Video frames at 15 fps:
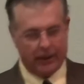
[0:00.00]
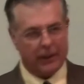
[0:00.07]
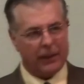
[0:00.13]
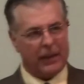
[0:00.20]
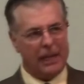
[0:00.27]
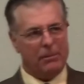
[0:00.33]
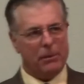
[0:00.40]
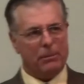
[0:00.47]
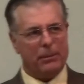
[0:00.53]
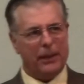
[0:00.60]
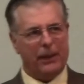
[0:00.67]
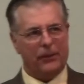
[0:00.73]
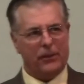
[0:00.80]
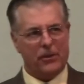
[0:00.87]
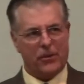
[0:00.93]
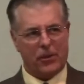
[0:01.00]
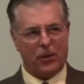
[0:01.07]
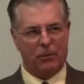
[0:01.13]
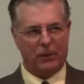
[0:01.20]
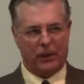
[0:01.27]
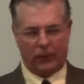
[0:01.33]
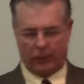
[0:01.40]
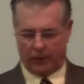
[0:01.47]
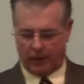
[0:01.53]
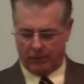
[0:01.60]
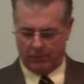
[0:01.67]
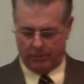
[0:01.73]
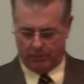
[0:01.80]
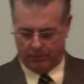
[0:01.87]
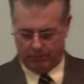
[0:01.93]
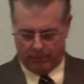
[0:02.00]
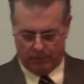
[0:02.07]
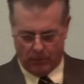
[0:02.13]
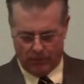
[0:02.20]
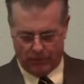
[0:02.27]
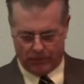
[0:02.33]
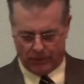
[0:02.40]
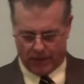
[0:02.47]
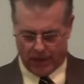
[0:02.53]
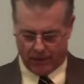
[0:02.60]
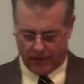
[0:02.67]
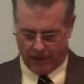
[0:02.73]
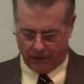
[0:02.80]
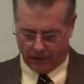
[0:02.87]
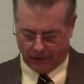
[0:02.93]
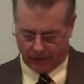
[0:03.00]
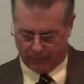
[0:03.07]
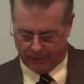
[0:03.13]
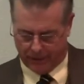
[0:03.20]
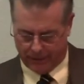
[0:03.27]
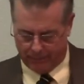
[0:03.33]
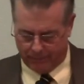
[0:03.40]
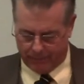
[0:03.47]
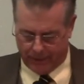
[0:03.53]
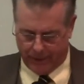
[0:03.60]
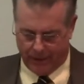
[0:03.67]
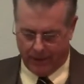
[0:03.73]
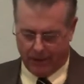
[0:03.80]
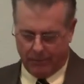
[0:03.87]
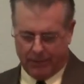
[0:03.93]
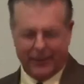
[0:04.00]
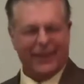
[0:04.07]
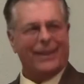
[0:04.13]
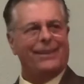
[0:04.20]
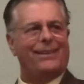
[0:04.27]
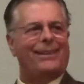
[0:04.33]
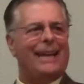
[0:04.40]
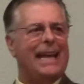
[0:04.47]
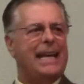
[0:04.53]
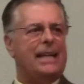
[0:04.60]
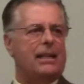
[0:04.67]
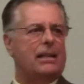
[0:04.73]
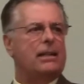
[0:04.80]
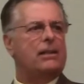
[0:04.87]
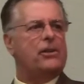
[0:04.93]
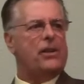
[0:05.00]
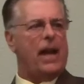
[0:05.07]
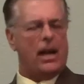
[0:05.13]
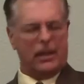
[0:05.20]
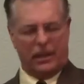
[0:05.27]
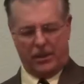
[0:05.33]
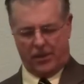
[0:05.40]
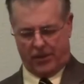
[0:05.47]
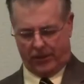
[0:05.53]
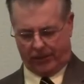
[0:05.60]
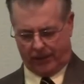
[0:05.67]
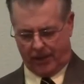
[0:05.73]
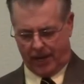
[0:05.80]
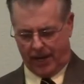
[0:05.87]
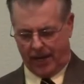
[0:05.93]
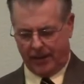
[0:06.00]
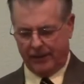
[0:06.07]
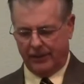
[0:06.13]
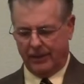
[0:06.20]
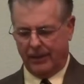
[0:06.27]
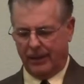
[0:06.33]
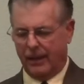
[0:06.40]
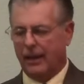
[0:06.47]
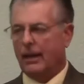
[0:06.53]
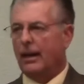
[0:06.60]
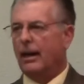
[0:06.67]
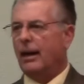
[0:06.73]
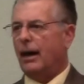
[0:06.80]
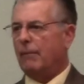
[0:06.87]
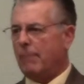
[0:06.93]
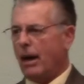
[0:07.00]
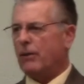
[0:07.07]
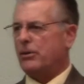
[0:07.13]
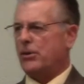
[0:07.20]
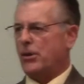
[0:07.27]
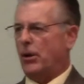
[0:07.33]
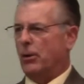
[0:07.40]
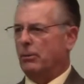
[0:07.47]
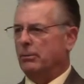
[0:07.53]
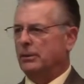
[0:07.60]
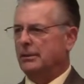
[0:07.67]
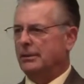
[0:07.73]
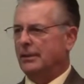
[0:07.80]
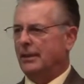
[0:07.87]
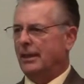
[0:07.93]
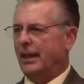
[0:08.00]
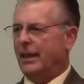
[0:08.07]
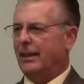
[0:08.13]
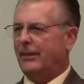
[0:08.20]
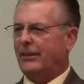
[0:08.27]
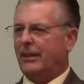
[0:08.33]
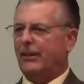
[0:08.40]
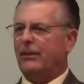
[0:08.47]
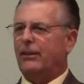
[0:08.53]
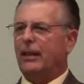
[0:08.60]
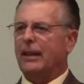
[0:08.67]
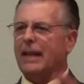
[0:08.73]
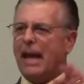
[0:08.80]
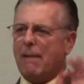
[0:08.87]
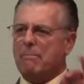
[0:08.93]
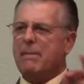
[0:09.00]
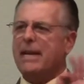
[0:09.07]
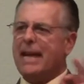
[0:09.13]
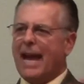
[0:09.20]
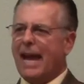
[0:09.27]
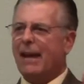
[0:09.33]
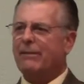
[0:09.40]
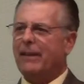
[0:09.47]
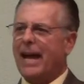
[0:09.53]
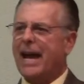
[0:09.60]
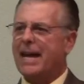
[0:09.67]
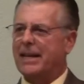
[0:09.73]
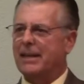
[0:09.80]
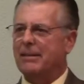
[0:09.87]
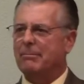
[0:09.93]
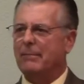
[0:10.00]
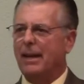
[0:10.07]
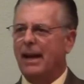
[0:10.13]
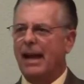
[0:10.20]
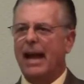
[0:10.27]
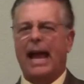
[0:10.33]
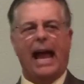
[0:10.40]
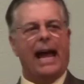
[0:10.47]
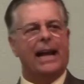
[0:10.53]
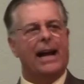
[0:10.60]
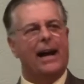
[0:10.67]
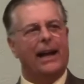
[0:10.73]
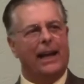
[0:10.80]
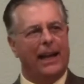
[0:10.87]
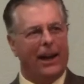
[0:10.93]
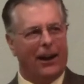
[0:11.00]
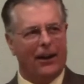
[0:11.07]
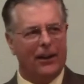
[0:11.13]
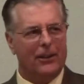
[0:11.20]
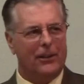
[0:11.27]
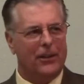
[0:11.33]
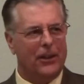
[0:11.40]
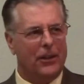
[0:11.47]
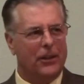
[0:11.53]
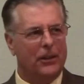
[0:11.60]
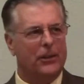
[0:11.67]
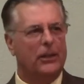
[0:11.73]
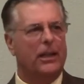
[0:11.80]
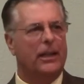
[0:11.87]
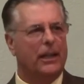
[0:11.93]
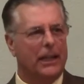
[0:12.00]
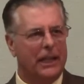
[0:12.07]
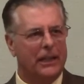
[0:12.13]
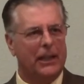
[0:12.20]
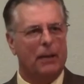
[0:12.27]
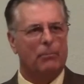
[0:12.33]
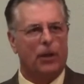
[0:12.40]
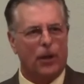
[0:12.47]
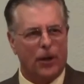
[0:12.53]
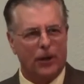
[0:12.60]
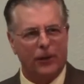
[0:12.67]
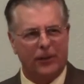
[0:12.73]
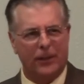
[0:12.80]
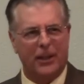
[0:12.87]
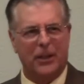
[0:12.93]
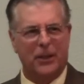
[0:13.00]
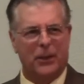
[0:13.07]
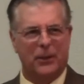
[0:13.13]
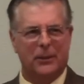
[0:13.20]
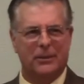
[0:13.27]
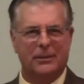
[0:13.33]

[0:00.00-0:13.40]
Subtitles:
Now keep your place in Job, because we're going to be moving around here a little bit. But then Satan challenges God about Job. And he says, "Let me have at him, and I'll guarantee you he'll end up cursing you."